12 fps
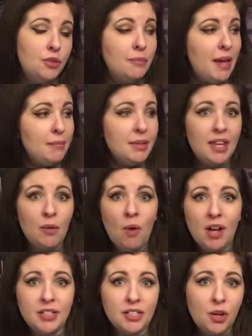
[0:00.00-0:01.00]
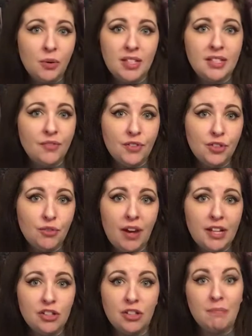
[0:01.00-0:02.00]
Maybe they want to go in a different direction.